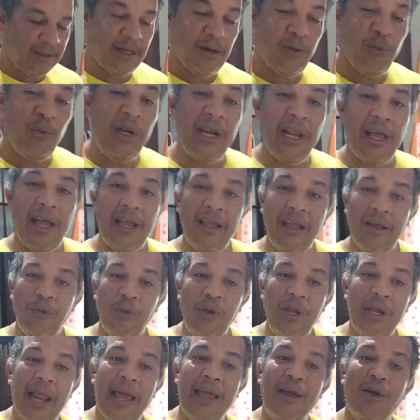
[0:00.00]
And
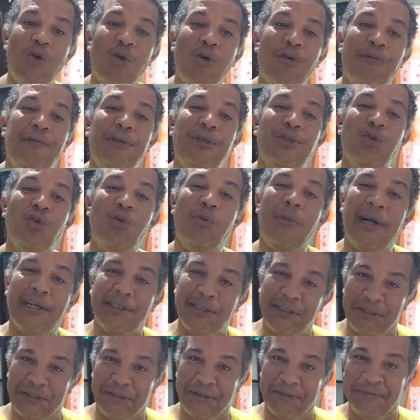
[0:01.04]
we like coffee so
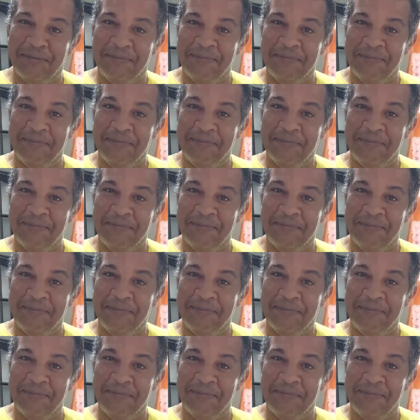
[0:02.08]
much.